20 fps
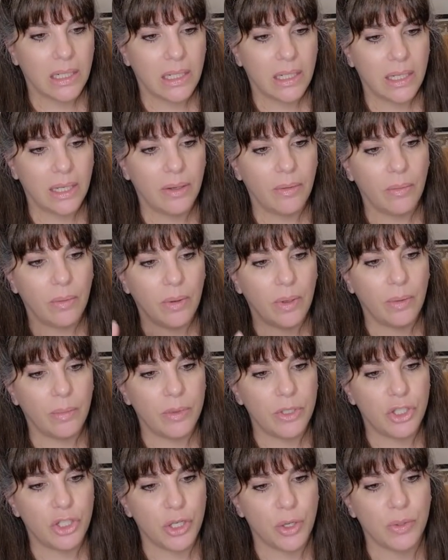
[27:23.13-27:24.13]
It
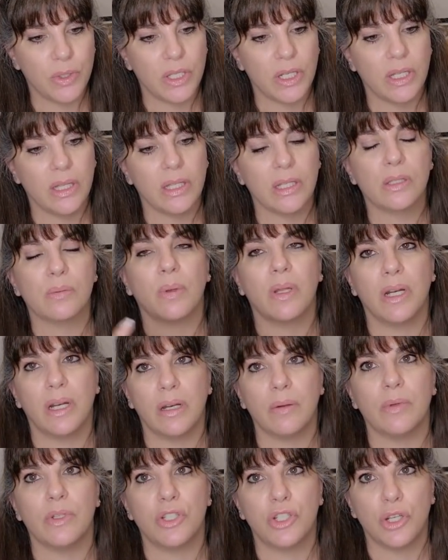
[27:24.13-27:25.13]
was chosen in this one, and
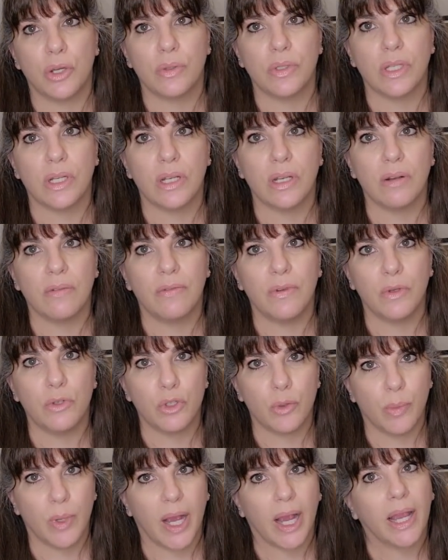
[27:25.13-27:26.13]
it was chosen in a
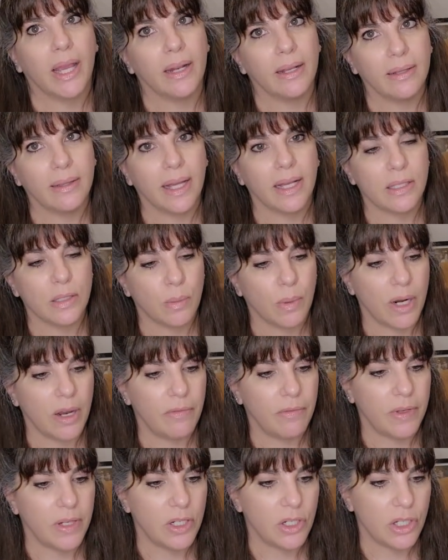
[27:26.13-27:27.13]
future bracket, and that's when I
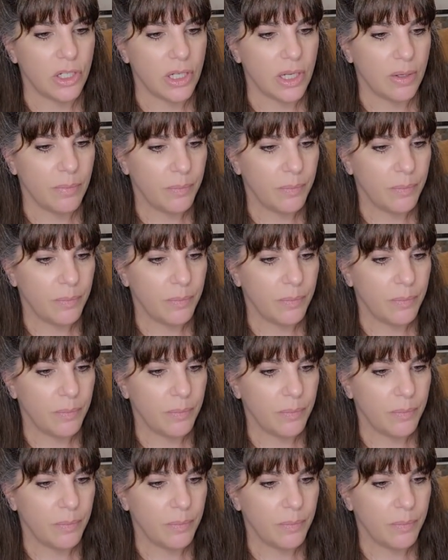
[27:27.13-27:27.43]
finished it.